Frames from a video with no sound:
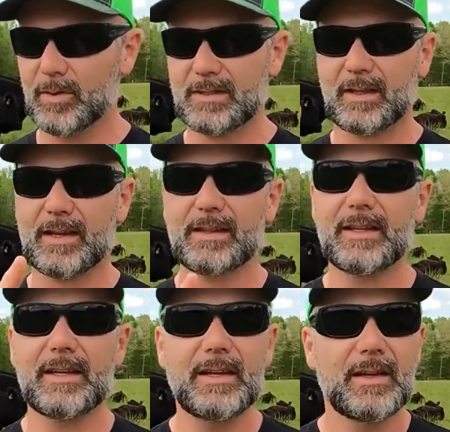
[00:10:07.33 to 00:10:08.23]
most
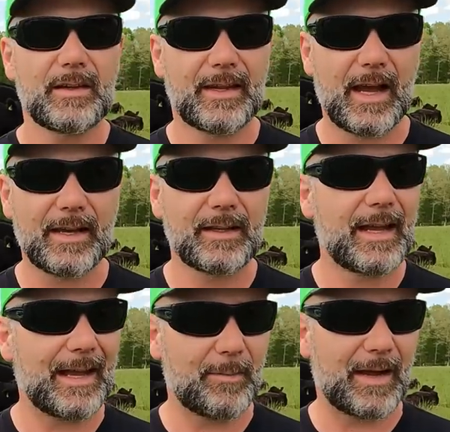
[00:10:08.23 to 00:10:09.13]
likely got
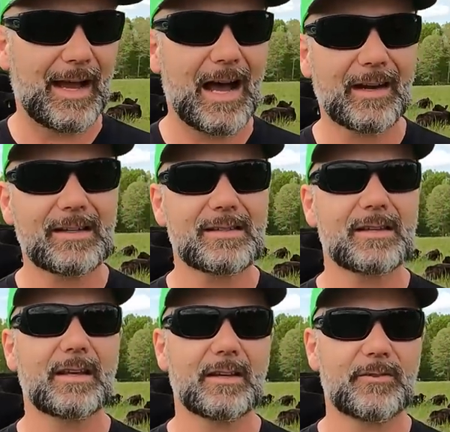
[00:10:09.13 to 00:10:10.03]

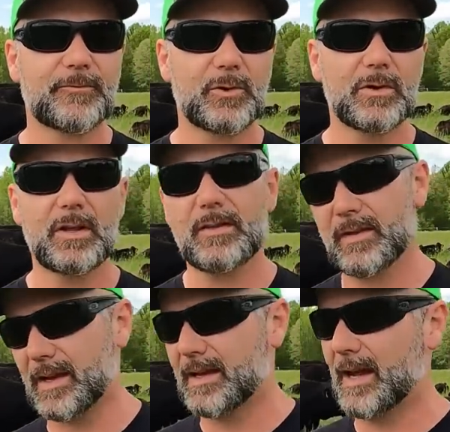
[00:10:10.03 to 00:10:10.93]
antibiotics in its food.
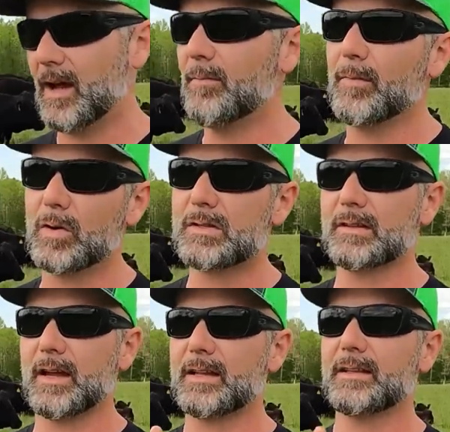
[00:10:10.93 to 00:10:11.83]
That cow
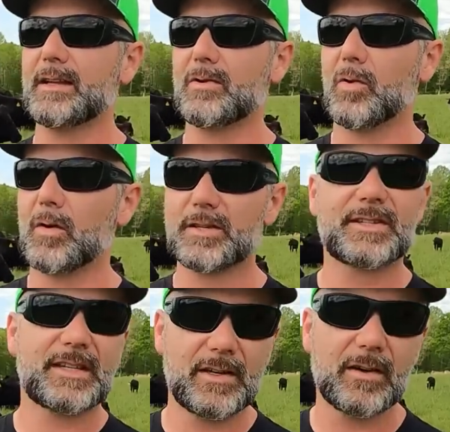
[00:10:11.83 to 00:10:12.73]
most likely, or
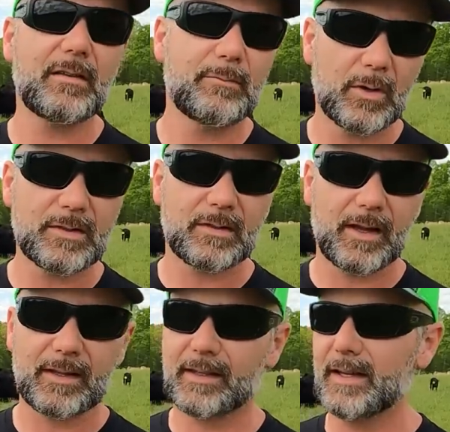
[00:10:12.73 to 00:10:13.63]
steer most
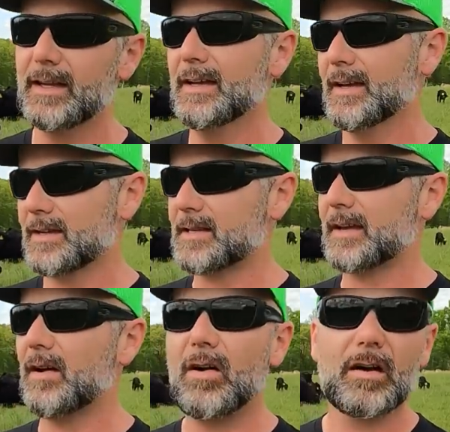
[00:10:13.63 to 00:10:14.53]
likely, has
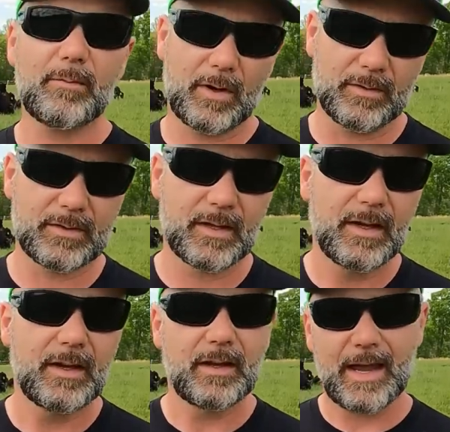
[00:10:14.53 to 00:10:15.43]
had hormones
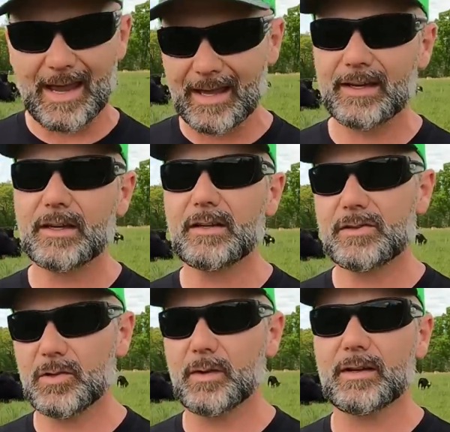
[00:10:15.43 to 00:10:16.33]
added
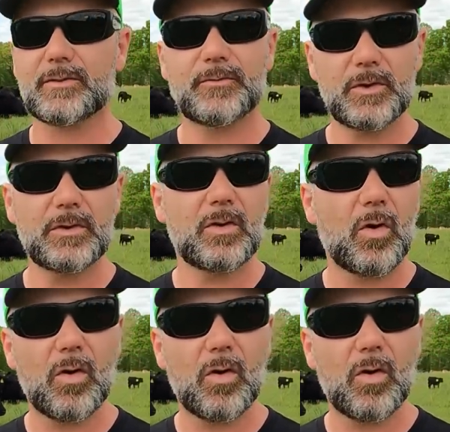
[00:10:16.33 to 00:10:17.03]
to its food